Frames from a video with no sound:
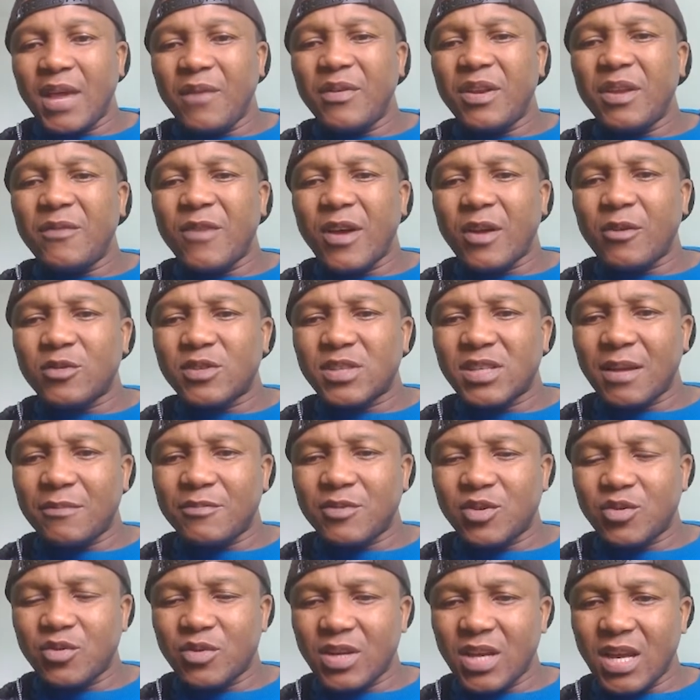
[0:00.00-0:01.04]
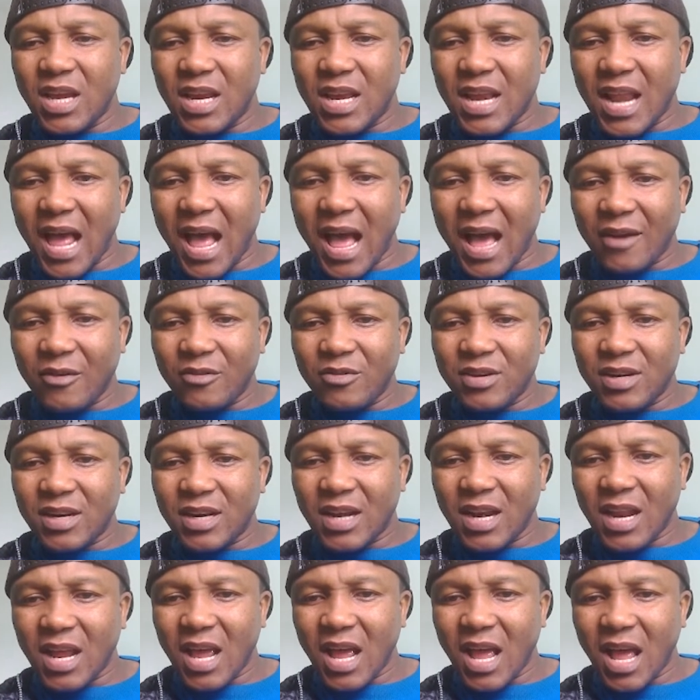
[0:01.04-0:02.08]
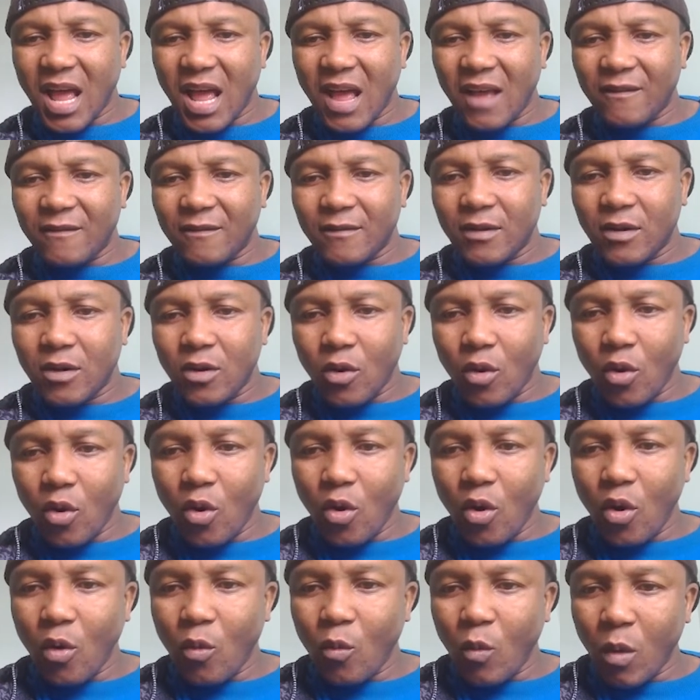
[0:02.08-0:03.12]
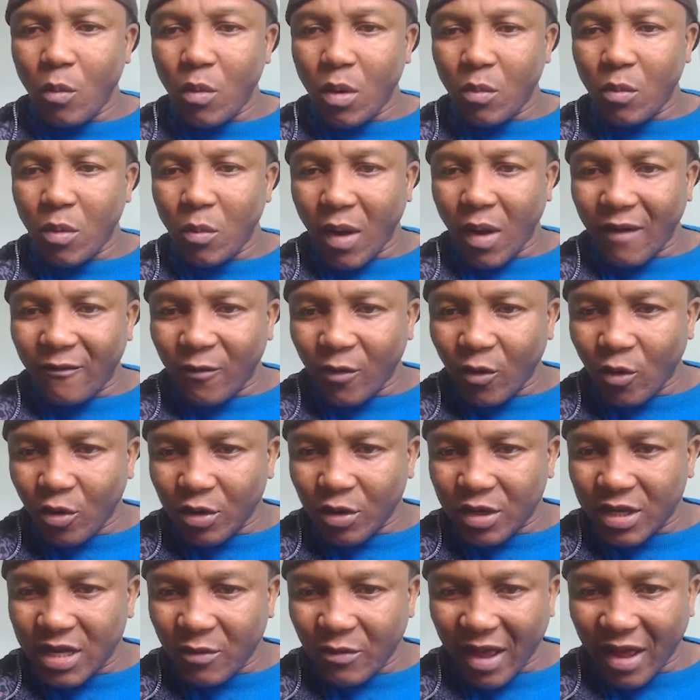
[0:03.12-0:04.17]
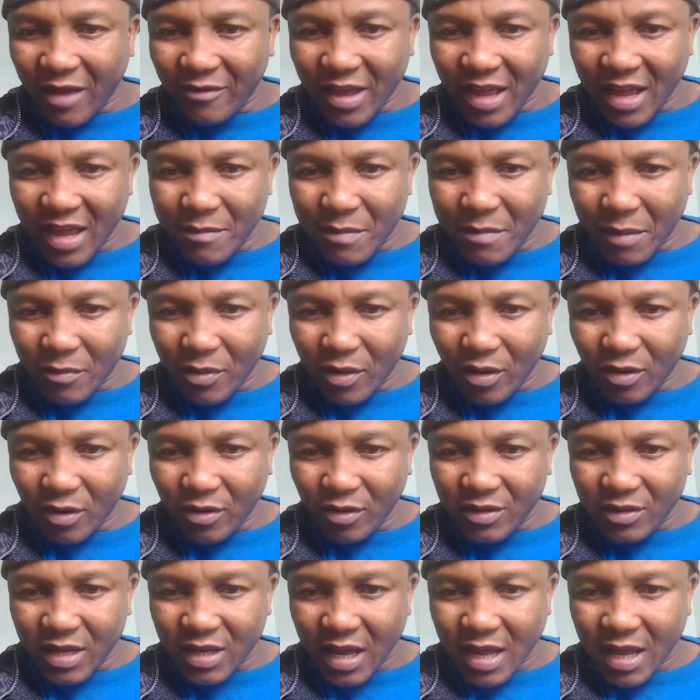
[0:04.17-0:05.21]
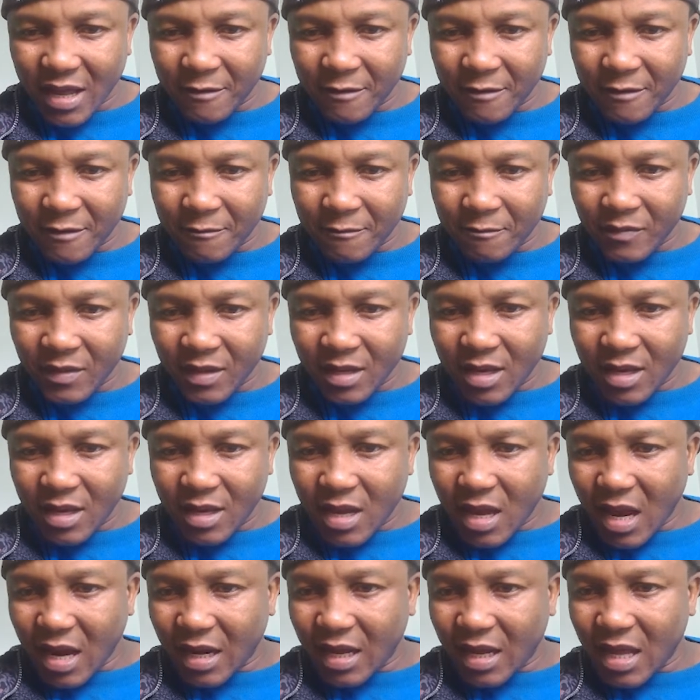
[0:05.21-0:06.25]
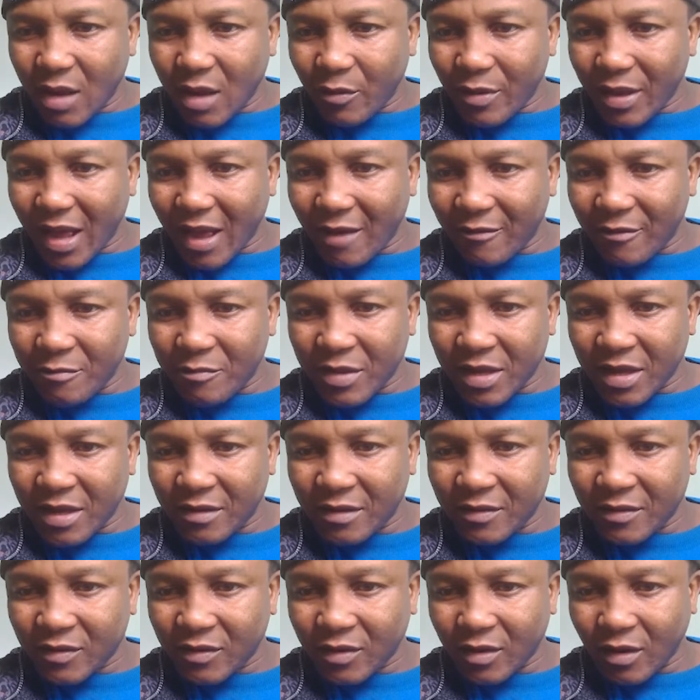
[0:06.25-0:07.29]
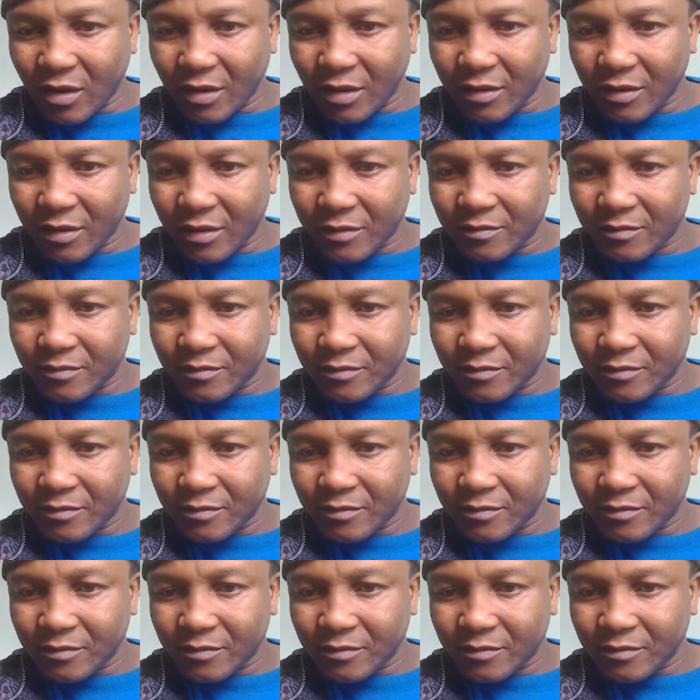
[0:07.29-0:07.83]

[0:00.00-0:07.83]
Even if I don't substitute in, I don't have. Oh, whoa! I forgot. Here we have a. My apology, a. And here we have a b. Sorry.